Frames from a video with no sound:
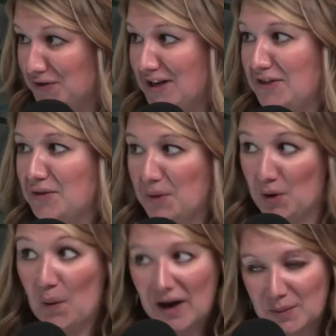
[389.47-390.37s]
underneath the
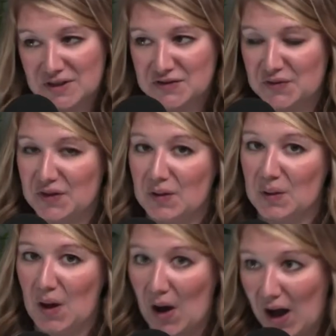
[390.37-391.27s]
requirements for the
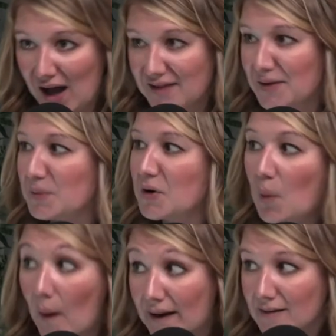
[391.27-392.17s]
law that
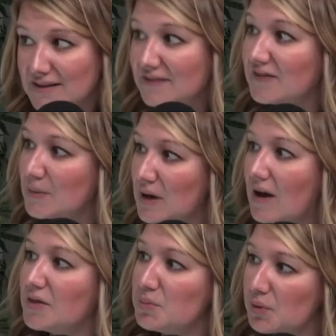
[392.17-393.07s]
requires a
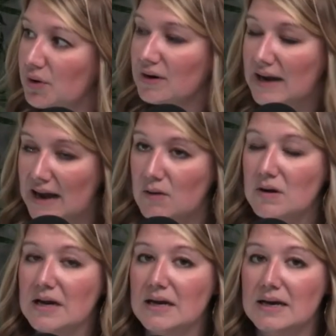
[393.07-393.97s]
female on the board
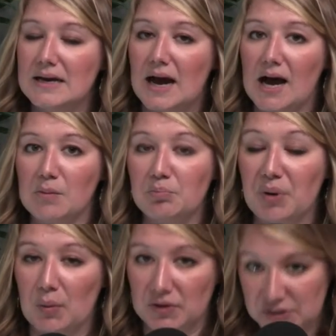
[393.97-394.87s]
now. Um,
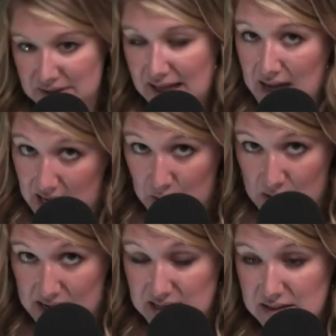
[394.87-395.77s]
but we're doing that
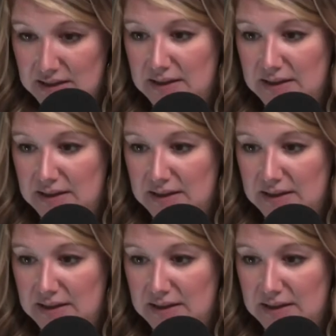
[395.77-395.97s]
anyway.